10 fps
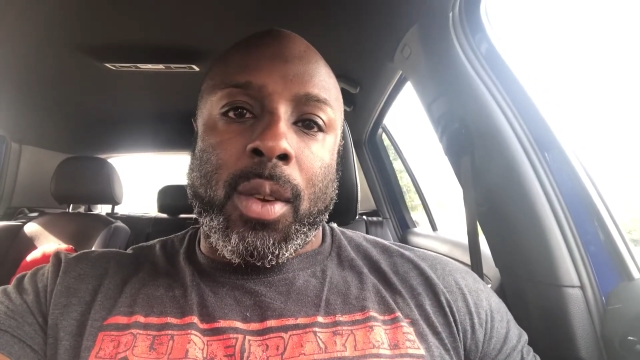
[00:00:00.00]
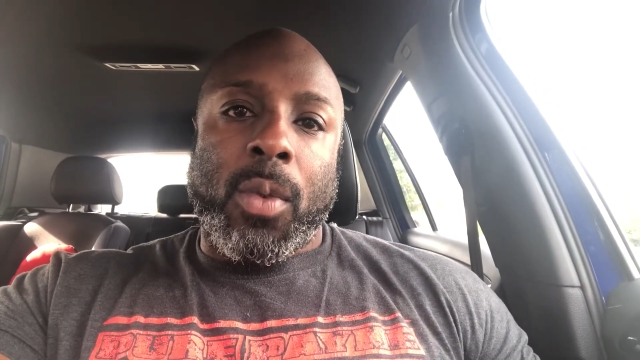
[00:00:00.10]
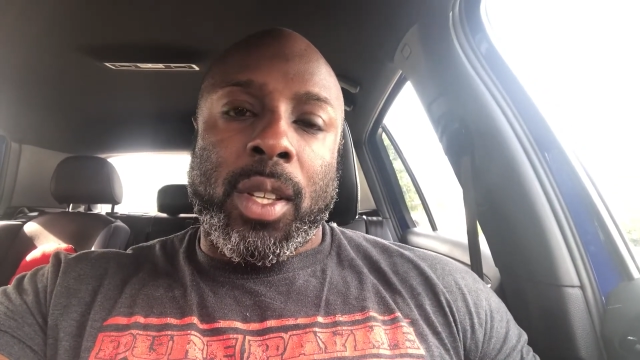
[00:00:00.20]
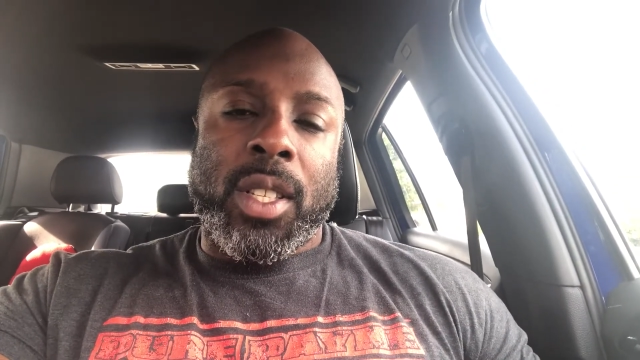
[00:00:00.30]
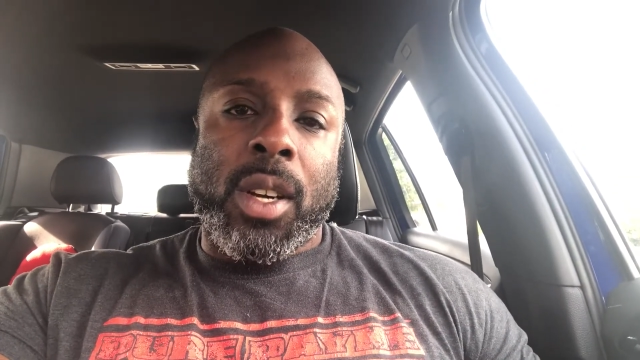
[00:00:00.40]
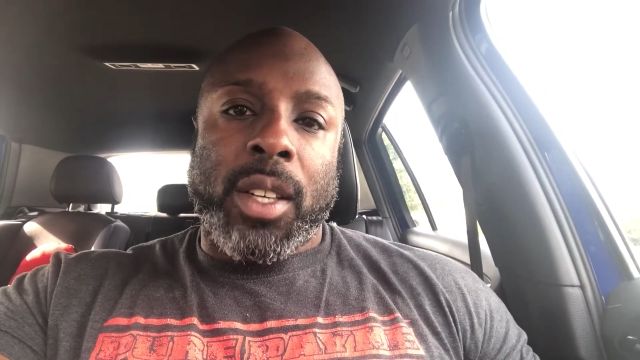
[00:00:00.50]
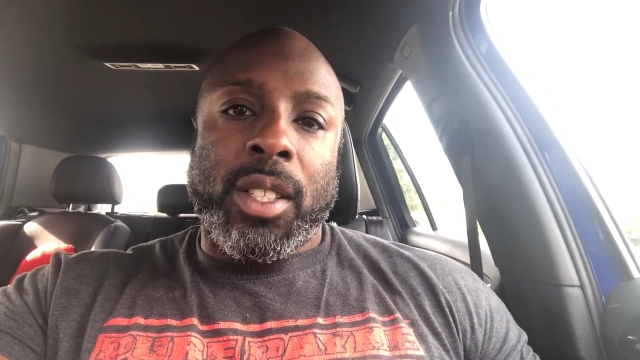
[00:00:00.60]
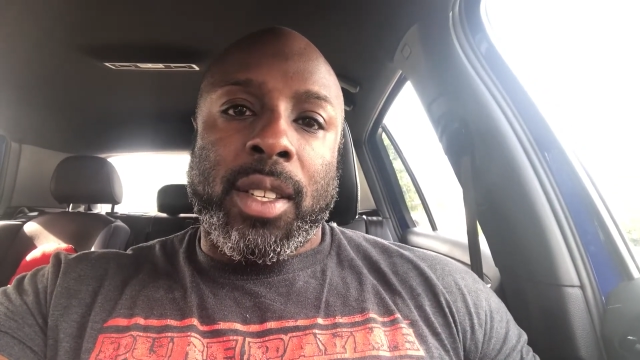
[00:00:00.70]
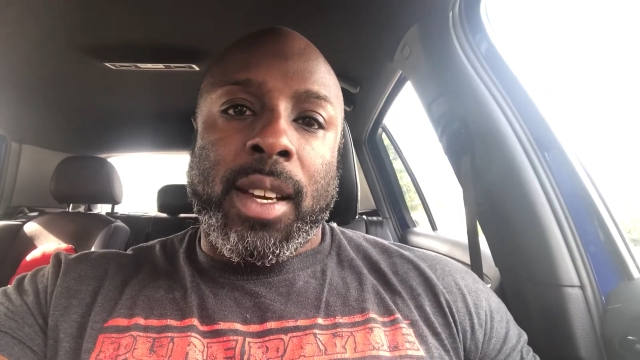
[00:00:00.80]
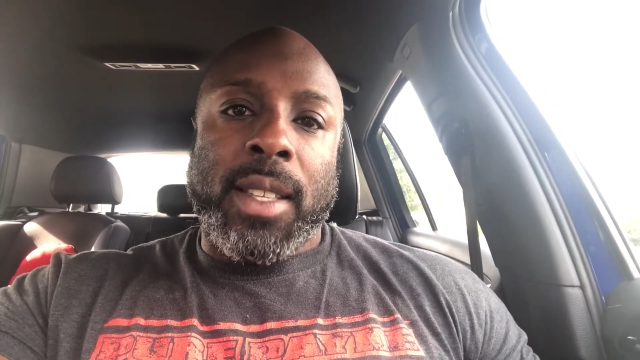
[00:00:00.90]
I want to talk
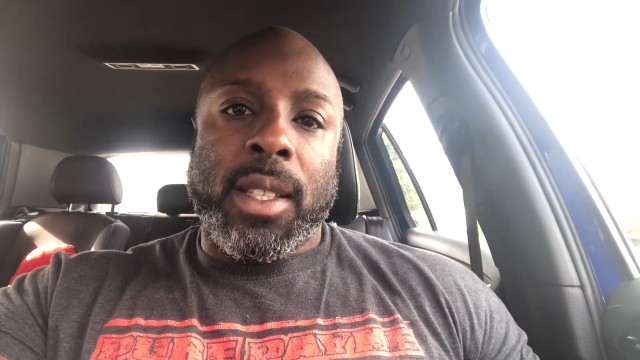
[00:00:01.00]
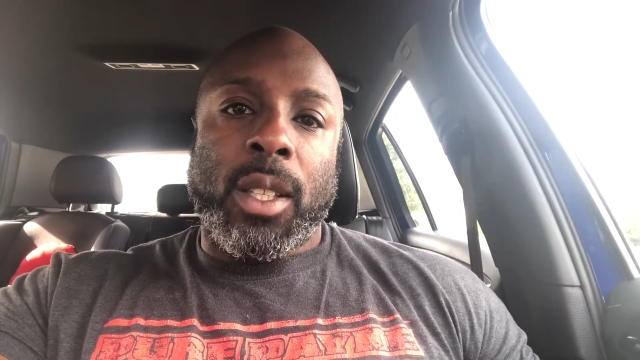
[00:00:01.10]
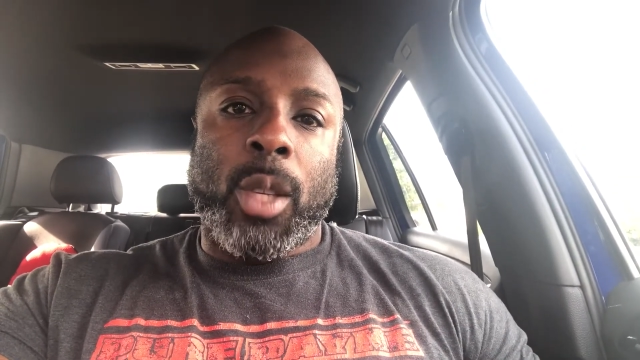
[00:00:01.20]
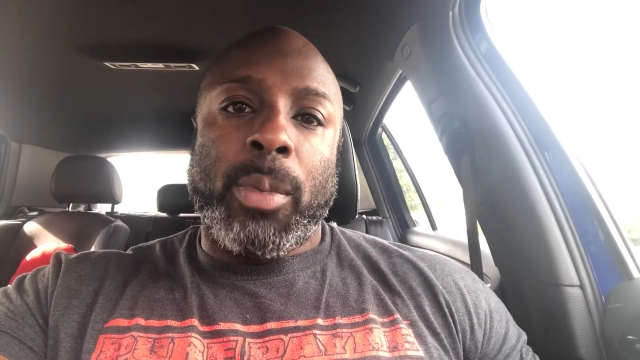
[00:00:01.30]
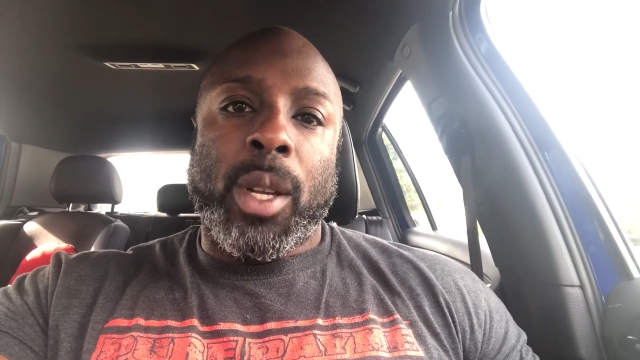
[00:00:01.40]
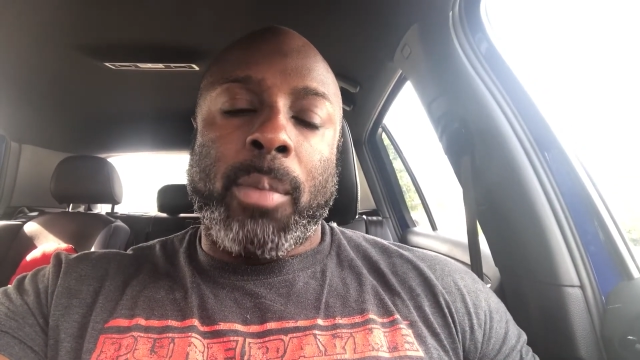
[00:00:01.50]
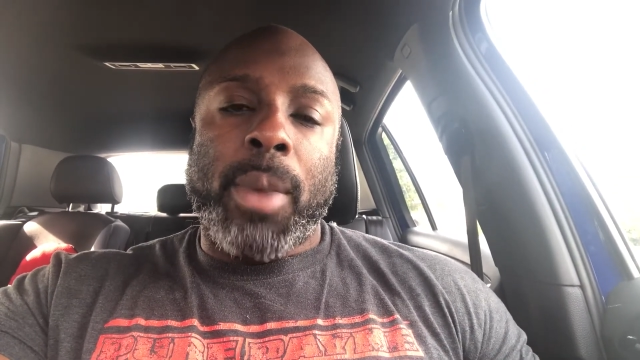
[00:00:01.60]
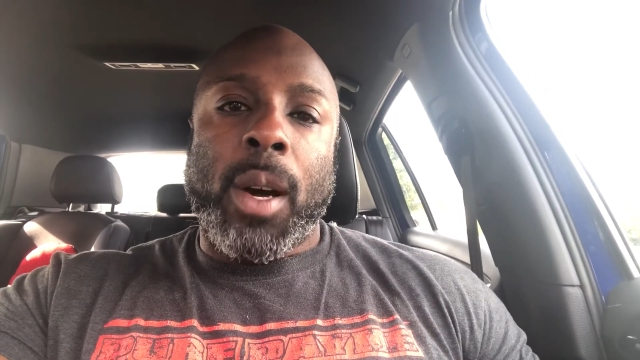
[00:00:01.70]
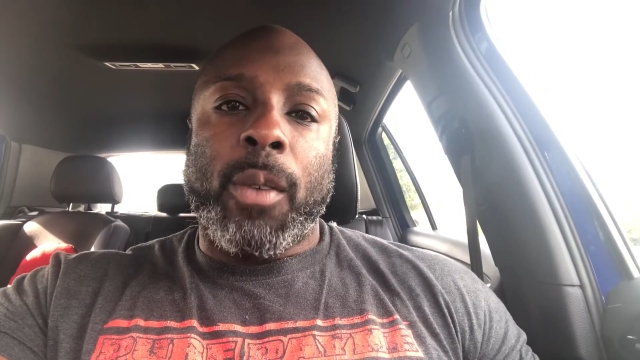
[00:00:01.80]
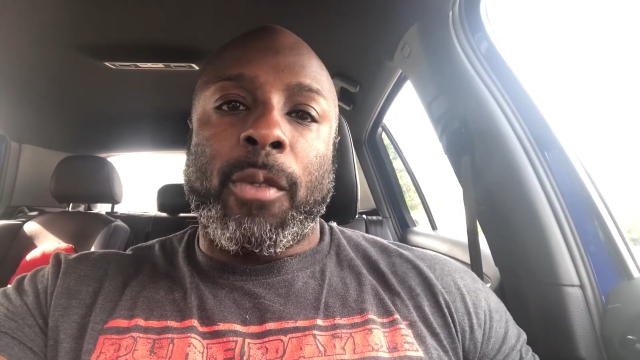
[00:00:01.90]
to you guys a little bit
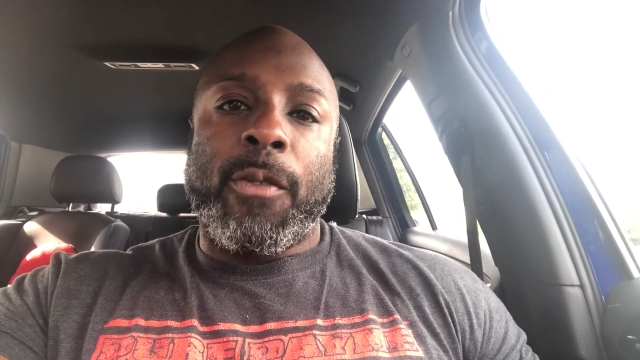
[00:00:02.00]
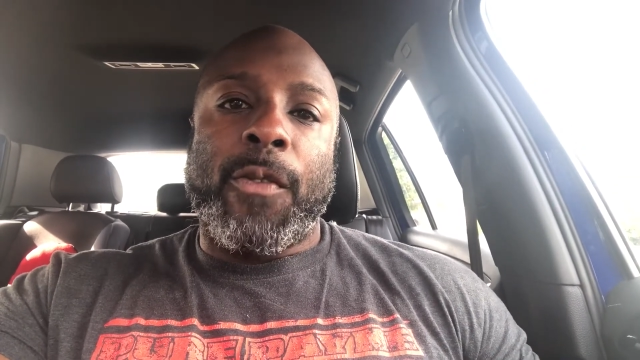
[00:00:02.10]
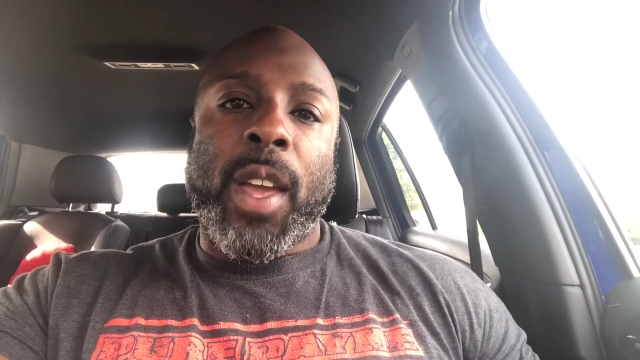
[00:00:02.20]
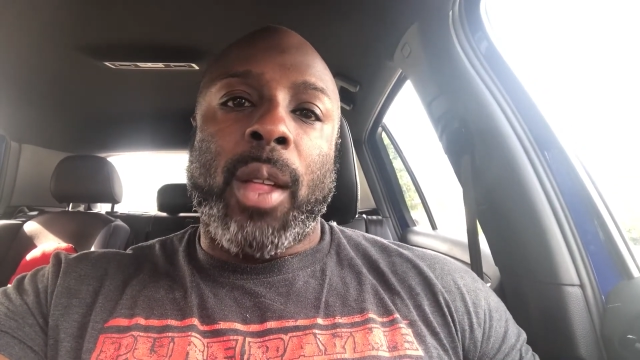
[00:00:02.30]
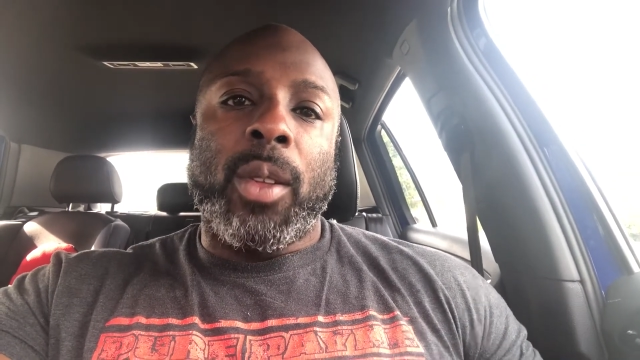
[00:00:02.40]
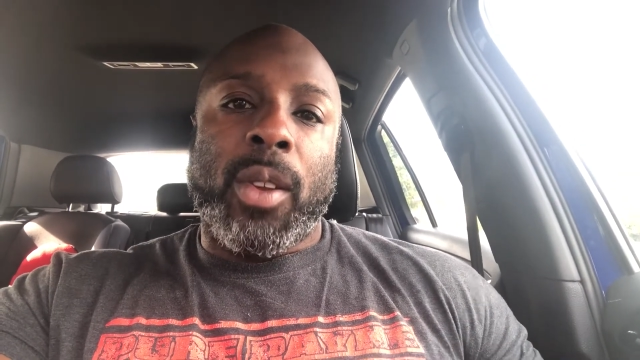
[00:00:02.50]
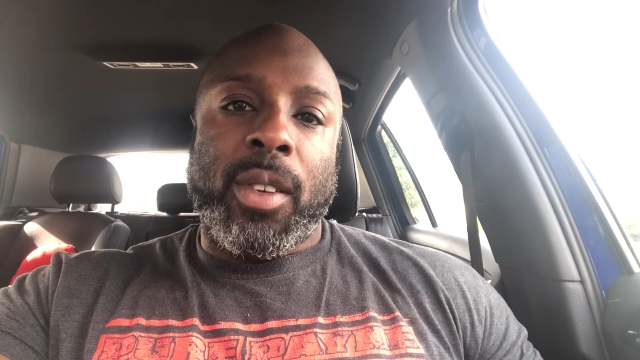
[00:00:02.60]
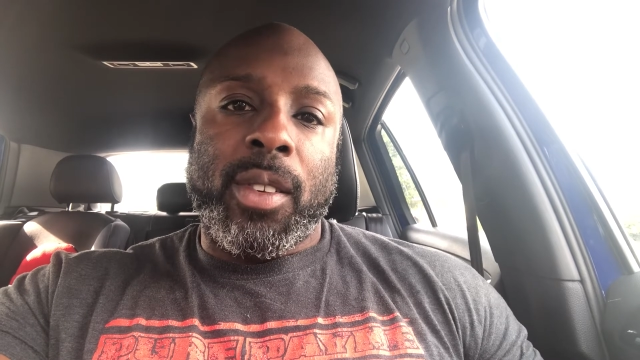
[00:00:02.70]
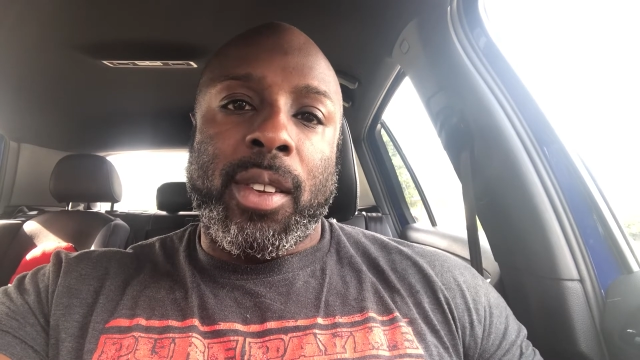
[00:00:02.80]
about failure.